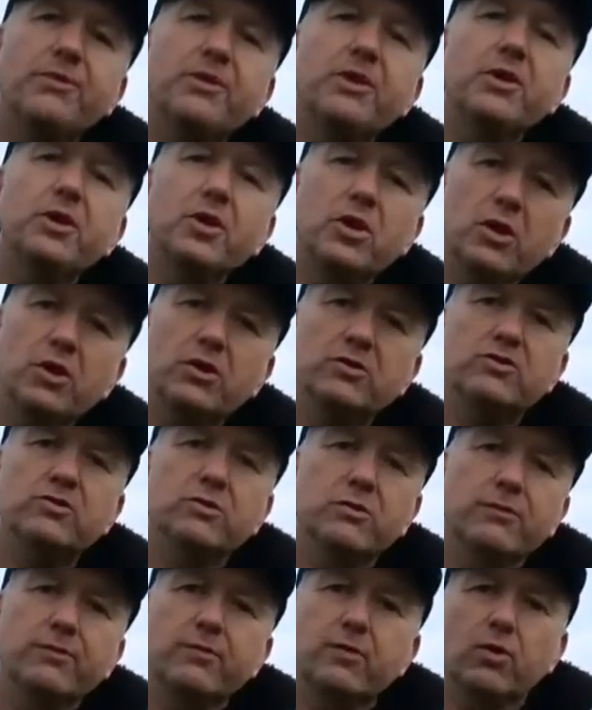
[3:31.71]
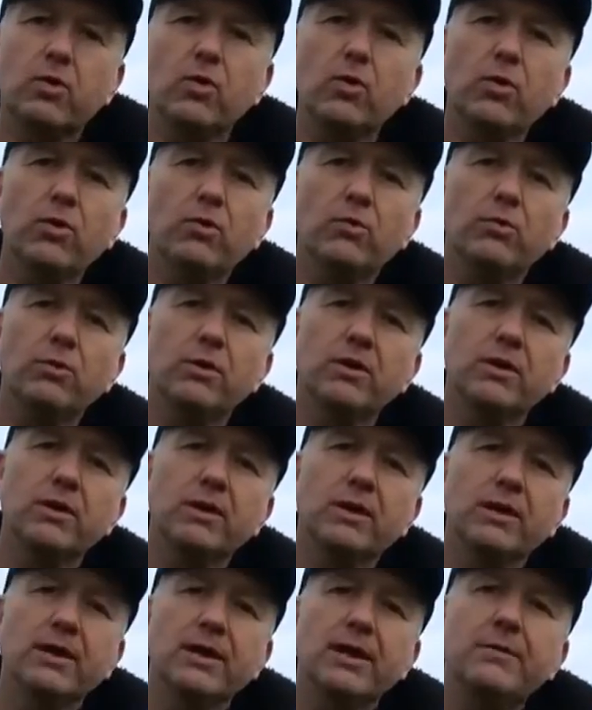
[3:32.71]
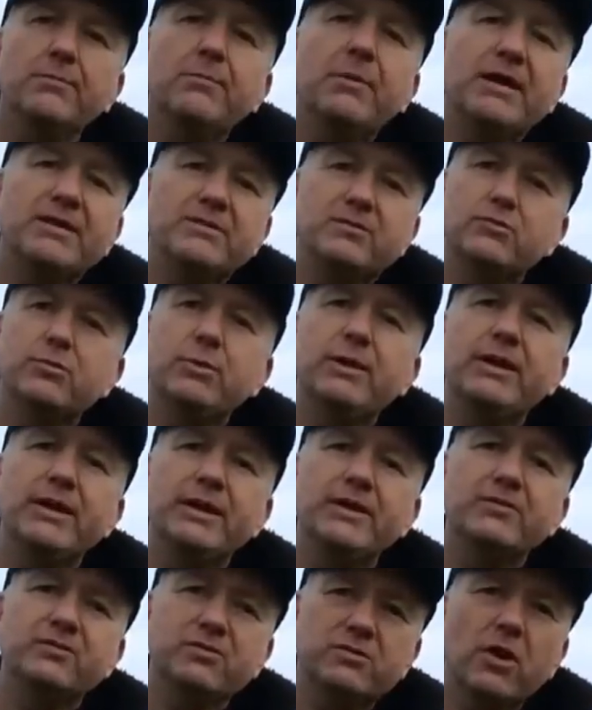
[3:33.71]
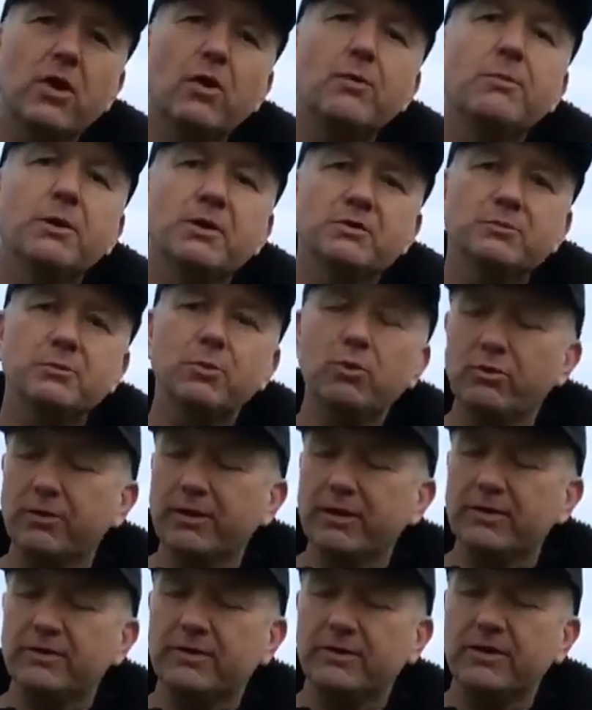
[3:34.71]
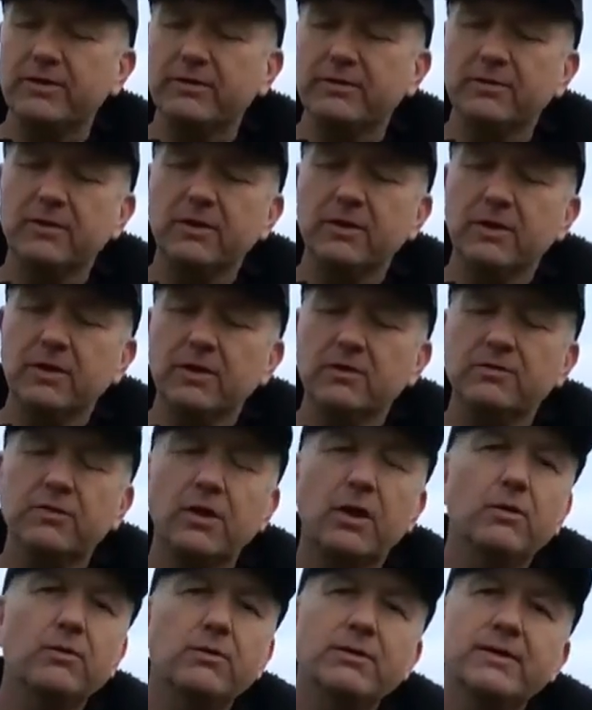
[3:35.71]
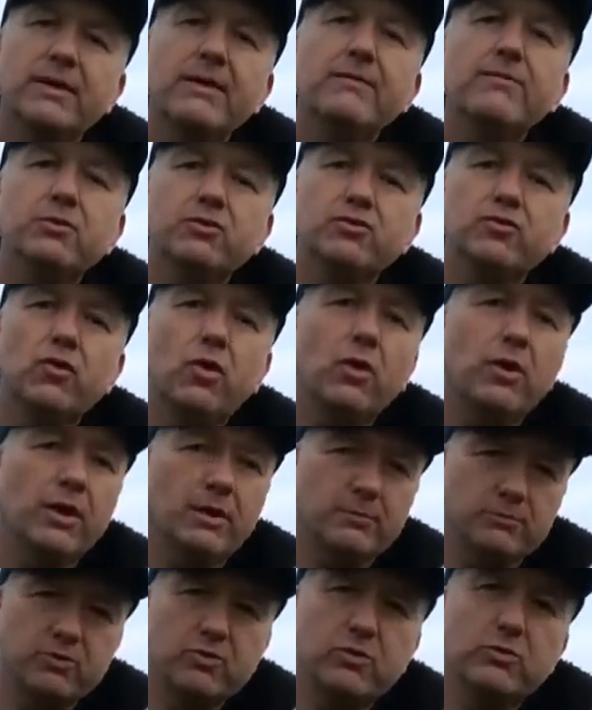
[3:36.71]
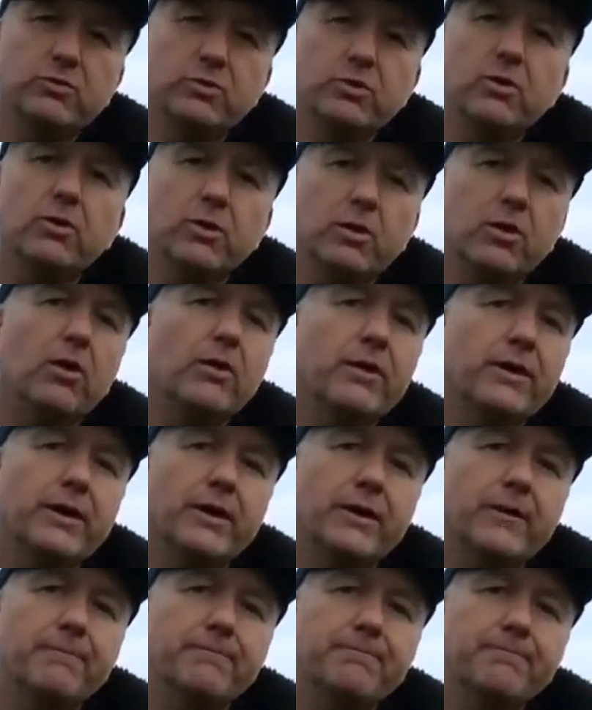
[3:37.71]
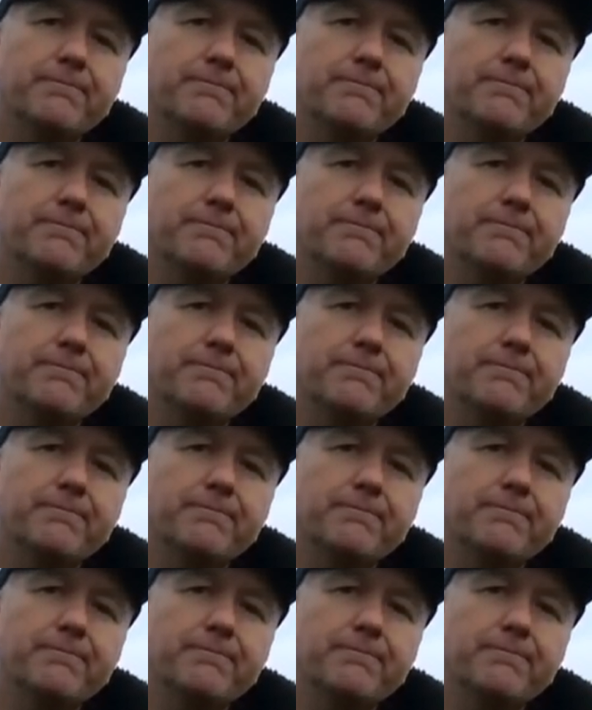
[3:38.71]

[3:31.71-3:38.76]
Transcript: the inertia of the coil. It makes swinging it so much more easy. So give it a try, I'm sure you're going to like it.